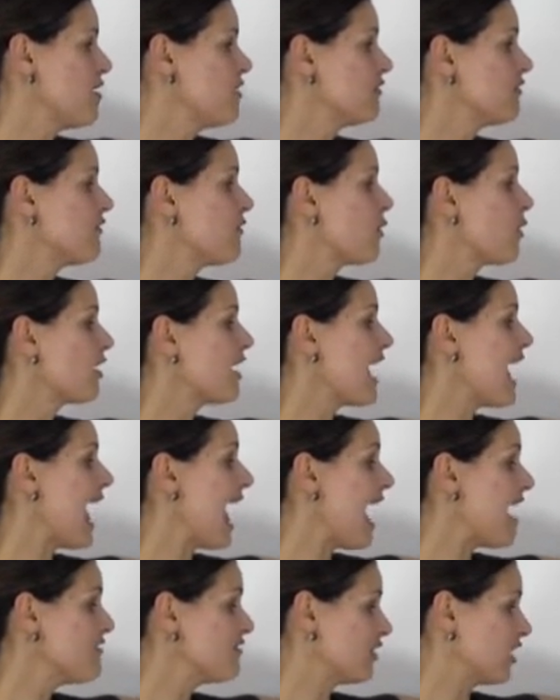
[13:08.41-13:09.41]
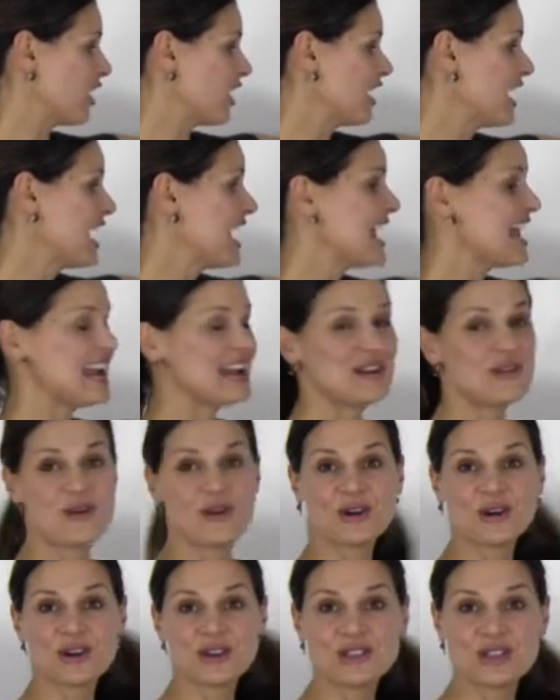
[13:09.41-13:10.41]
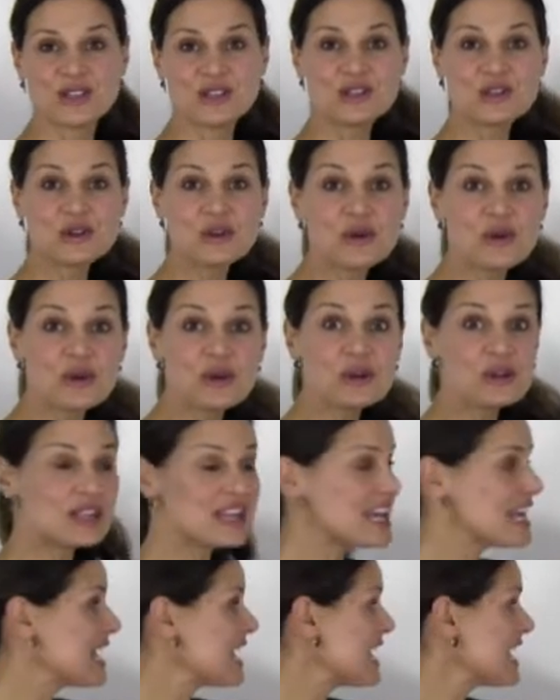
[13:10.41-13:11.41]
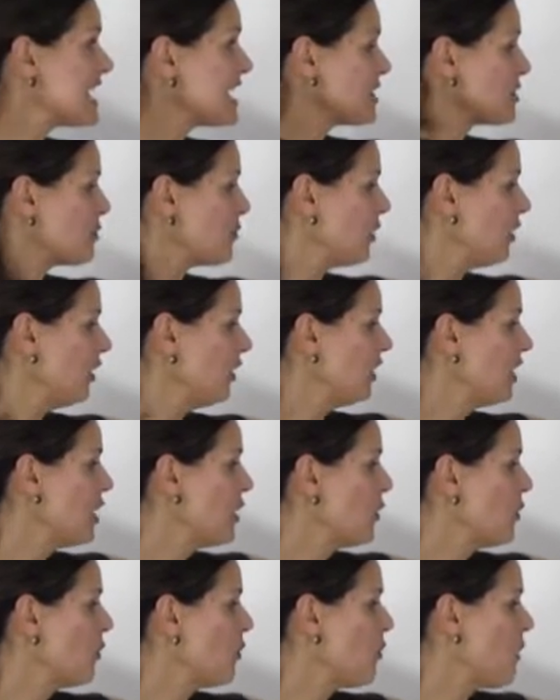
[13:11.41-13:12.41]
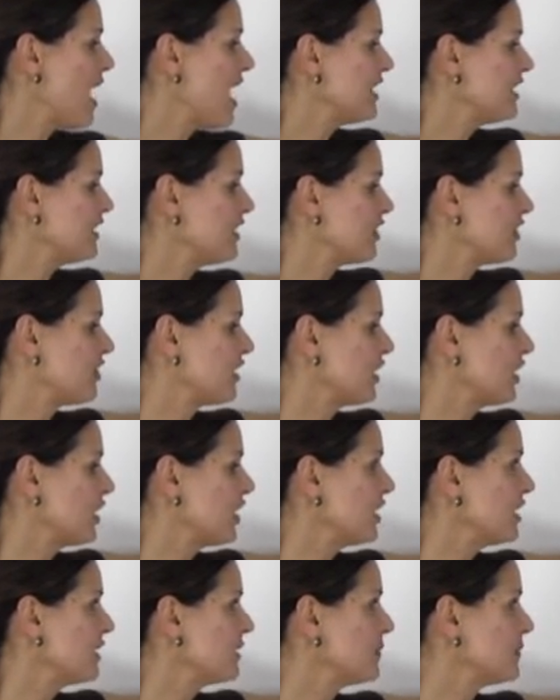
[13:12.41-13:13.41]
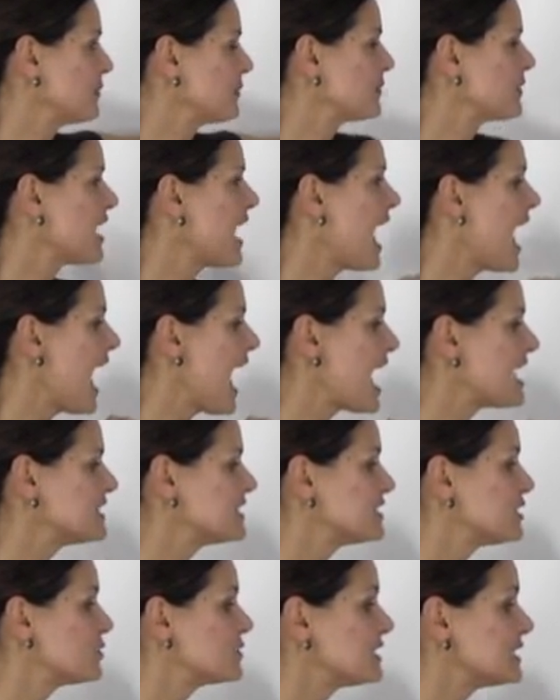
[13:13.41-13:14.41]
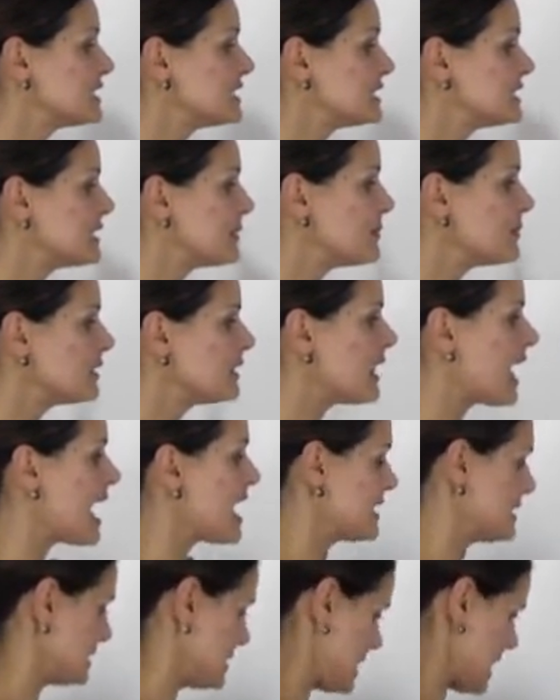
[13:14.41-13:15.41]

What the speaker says: forever in order to truly equal 1/3. And so to symbolize